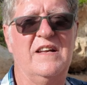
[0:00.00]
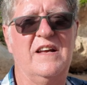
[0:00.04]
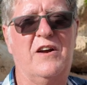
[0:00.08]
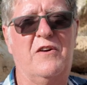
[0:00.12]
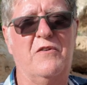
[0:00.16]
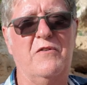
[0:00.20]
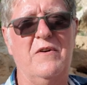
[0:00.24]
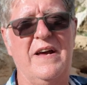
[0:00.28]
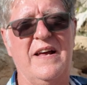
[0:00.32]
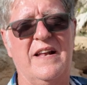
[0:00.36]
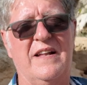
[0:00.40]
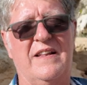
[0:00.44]
in the
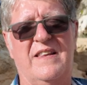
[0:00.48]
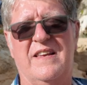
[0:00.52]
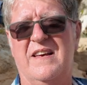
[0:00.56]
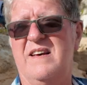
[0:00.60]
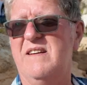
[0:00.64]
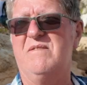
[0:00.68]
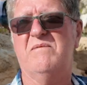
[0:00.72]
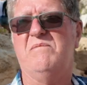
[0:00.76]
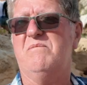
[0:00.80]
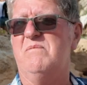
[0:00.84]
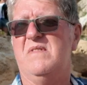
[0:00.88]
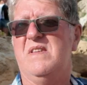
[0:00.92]
grid
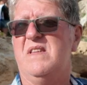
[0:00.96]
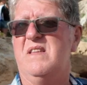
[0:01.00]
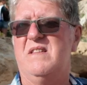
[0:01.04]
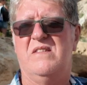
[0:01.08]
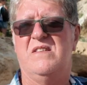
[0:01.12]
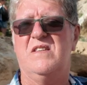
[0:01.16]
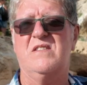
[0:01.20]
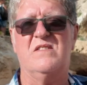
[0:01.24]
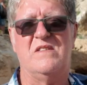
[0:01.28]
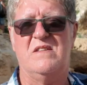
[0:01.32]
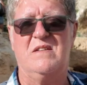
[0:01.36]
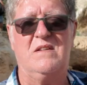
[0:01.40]
that,
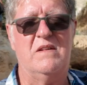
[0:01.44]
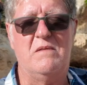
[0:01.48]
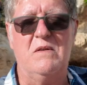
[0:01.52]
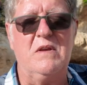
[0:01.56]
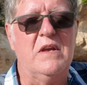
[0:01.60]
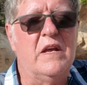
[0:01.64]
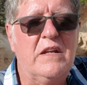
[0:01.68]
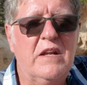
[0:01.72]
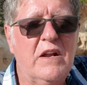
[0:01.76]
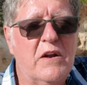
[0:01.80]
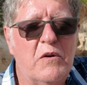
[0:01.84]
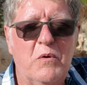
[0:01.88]
that
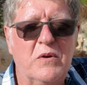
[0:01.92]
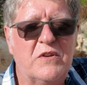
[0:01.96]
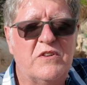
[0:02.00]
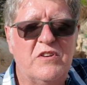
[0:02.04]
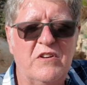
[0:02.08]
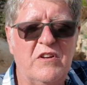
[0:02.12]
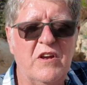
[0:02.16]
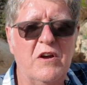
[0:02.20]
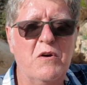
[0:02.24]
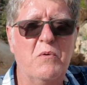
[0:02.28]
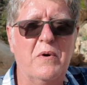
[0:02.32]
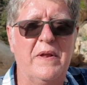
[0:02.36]
you don't know what
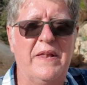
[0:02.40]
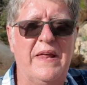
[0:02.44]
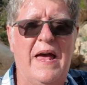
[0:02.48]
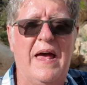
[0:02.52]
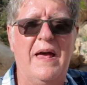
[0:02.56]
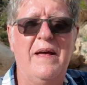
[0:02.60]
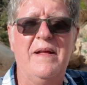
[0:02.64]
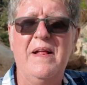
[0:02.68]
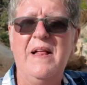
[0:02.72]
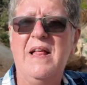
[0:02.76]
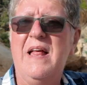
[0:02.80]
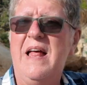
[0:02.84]
to do with
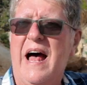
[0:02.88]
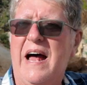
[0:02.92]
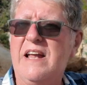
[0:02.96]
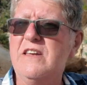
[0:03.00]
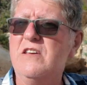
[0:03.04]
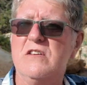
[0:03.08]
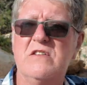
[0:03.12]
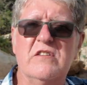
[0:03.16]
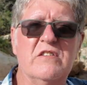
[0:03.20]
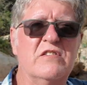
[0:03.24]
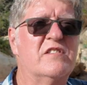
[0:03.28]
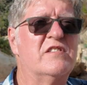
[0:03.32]
it
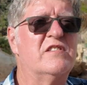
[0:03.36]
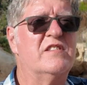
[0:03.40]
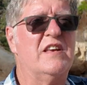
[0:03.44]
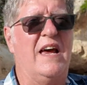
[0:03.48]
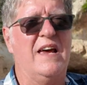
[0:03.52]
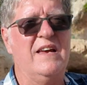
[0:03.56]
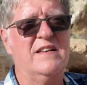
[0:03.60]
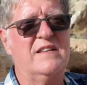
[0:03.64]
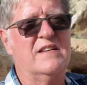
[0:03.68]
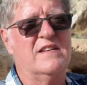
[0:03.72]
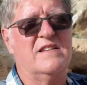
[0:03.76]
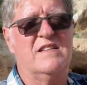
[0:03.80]
and you just
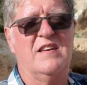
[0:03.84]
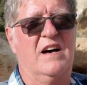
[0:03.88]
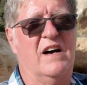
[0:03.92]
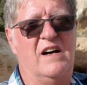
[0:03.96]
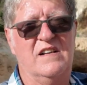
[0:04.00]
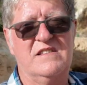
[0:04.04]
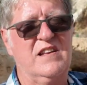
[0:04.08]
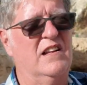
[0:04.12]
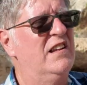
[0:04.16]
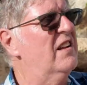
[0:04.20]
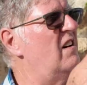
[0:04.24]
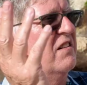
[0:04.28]
say to
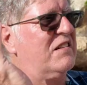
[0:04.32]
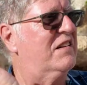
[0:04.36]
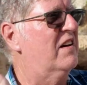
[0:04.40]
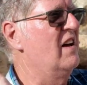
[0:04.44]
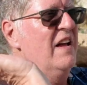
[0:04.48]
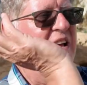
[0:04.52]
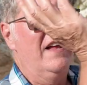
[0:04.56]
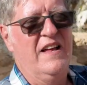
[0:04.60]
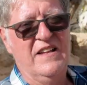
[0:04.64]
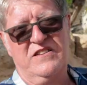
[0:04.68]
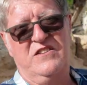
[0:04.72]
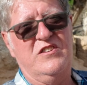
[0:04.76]
Tata,
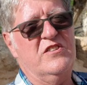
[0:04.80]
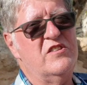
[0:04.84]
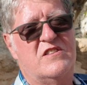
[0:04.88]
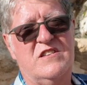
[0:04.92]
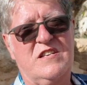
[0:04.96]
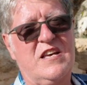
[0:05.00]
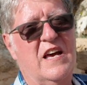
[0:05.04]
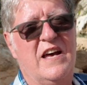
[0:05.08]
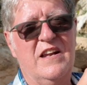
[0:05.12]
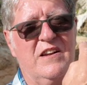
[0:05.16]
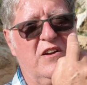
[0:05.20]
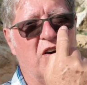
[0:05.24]
look,
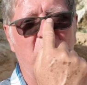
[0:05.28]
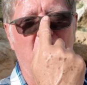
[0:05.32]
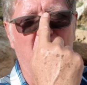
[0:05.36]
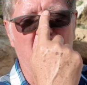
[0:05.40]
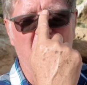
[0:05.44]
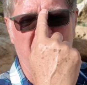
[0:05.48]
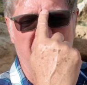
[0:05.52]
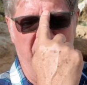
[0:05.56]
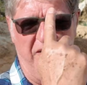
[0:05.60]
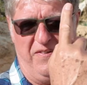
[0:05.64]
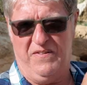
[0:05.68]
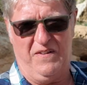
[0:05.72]
just turn
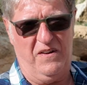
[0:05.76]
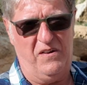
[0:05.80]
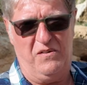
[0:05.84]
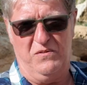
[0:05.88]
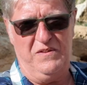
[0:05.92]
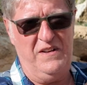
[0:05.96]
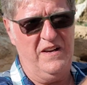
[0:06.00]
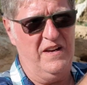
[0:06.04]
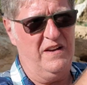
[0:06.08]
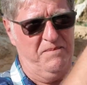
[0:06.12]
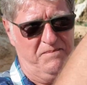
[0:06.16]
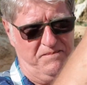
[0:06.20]
all your
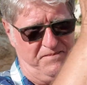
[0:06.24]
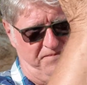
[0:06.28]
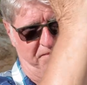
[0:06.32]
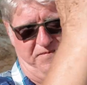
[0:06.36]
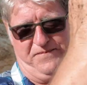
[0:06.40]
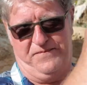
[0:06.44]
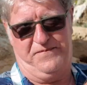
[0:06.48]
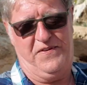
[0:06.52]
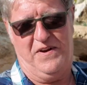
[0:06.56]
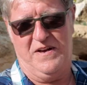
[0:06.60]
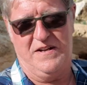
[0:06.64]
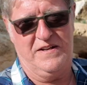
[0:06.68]
all your
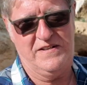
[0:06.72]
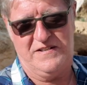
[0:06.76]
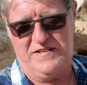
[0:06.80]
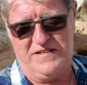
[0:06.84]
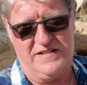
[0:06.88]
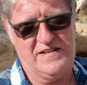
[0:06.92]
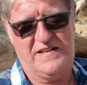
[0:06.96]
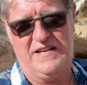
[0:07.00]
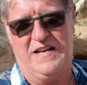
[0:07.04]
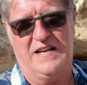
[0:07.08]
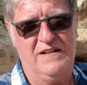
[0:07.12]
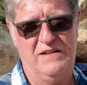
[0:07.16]

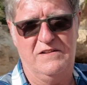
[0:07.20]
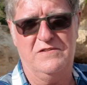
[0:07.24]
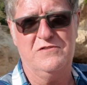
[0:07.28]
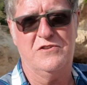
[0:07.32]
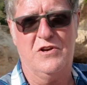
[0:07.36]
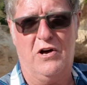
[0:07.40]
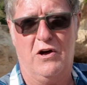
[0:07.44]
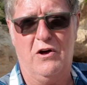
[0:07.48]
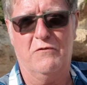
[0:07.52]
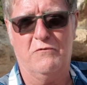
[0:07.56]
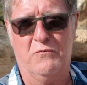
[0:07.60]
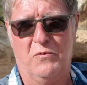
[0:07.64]
furnaces,
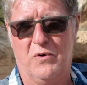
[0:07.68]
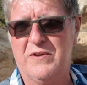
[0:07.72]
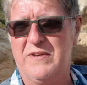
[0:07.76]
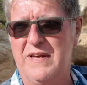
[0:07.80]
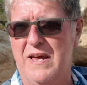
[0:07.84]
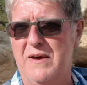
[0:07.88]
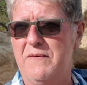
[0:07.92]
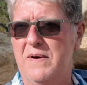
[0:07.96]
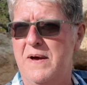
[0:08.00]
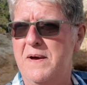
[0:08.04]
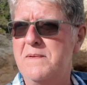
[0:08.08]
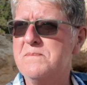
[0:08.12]
kilns on,
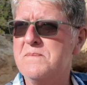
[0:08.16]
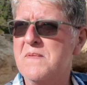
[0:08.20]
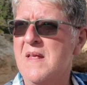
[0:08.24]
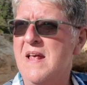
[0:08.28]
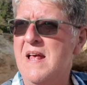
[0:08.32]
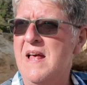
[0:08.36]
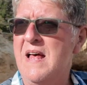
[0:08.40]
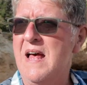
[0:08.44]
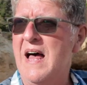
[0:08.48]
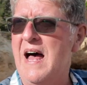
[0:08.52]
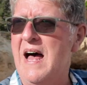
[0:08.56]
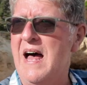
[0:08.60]
whatever,
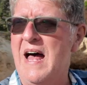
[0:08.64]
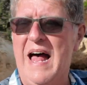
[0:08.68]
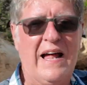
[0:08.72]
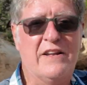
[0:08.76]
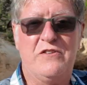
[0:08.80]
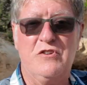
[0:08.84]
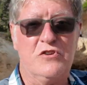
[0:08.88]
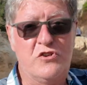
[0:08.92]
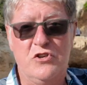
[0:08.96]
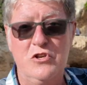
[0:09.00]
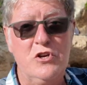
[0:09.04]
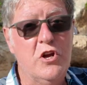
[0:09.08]
uh,
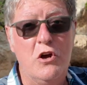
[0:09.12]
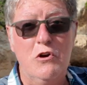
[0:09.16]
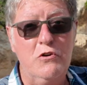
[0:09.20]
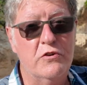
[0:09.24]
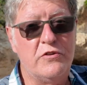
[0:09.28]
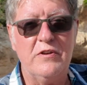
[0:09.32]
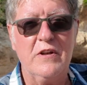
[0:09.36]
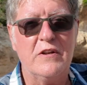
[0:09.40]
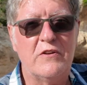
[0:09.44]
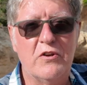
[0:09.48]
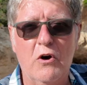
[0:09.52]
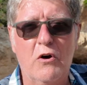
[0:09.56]
and just
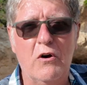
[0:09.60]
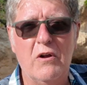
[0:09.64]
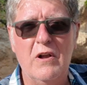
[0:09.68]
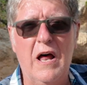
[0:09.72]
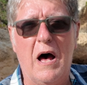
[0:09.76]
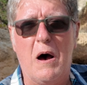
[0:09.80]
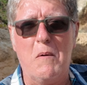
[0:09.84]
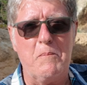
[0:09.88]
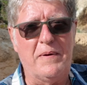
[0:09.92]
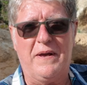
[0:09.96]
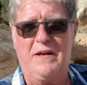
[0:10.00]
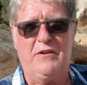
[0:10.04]
use it
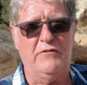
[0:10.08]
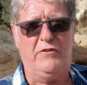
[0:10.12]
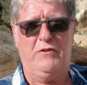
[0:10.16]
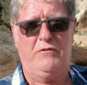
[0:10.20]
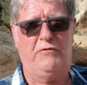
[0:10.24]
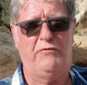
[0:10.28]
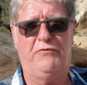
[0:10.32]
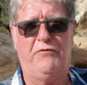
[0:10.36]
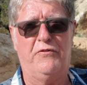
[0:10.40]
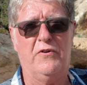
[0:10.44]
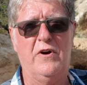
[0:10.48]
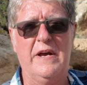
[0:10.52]
all up because
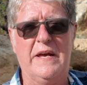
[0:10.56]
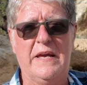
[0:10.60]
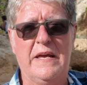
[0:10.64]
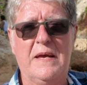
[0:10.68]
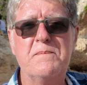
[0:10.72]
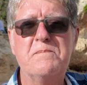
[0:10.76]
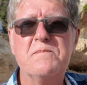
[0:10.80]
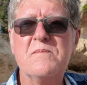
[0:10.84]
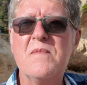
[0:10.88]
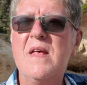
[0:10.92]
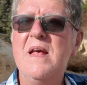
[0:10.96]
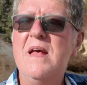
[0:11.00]
it's
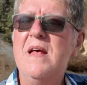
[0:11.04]
free.